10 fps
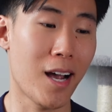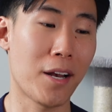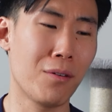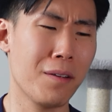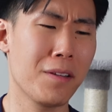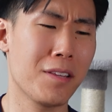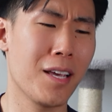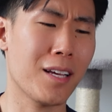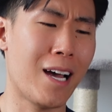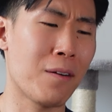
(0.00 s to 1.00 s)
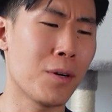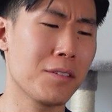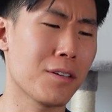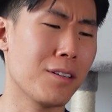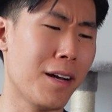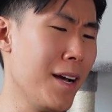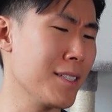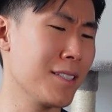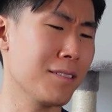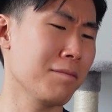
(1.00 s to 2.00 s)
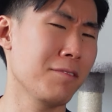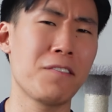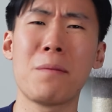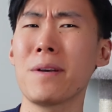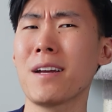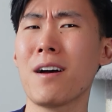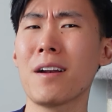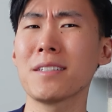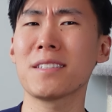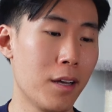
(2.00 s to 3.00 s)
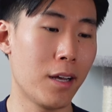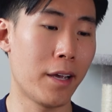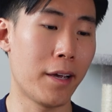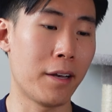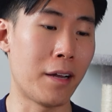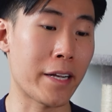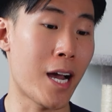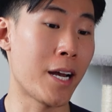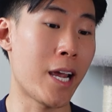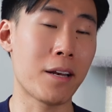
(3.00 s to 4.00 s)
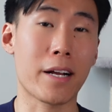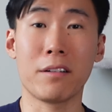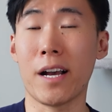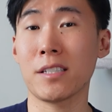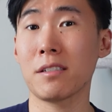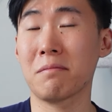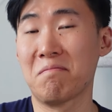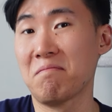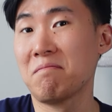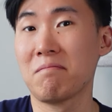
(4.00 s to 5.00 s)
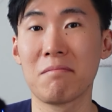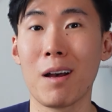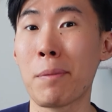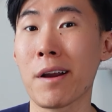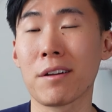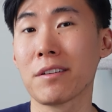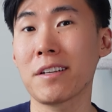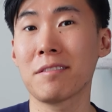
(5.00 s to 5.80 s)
I don't even think I went to class, if I'm being honest. And I got an A in that class apparently.